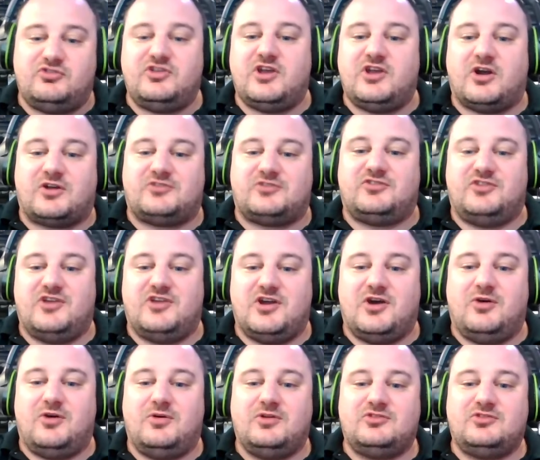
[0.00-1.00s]
the
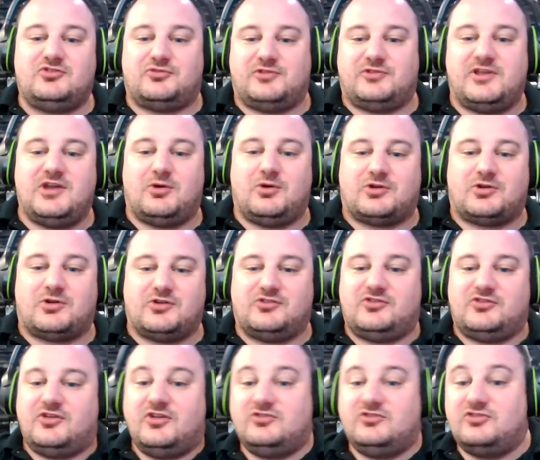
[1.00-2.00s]
RTO to relay
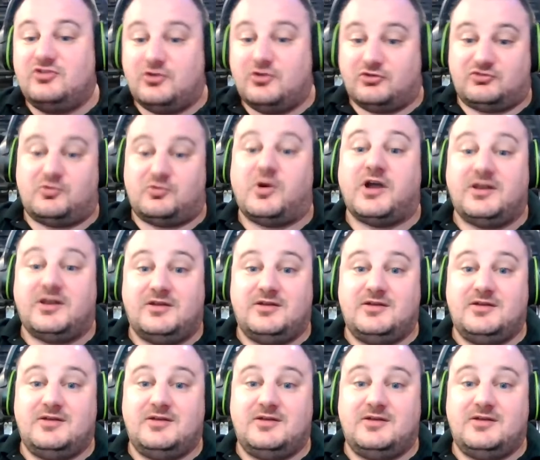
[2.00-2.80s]
orders to your squad.